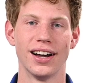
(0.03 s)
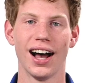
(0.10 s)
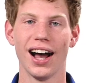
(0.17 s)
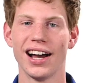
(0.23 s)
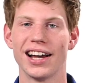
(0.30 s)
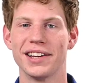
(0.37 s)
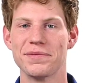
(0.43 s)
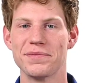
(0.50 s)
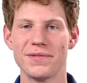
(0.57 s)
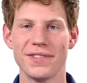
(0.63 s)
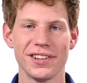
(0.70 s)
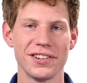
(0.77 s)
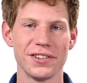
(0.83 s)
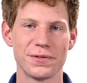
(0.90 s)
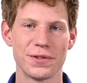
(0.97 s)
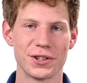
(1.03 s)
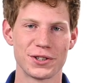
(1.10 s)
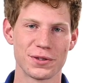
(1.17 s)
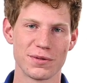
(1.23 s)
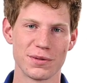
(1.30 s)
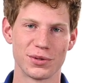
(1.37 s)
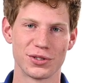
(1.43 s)
Hi, this is
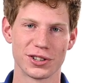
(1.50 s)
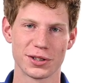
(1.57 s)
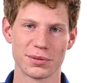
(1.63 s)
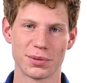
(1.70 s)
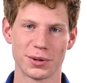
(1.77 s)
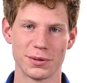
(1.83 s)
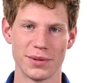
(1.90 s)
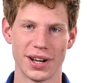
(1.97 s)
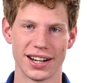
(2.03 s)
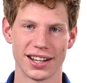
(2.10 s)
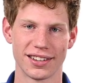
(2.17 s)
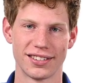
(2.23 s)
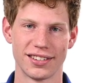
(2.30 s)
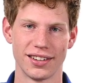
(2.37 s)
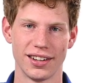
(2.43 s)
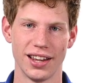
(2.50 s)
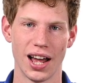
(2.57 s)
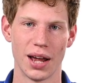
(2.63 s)
Fisher from Circuit Board Medics.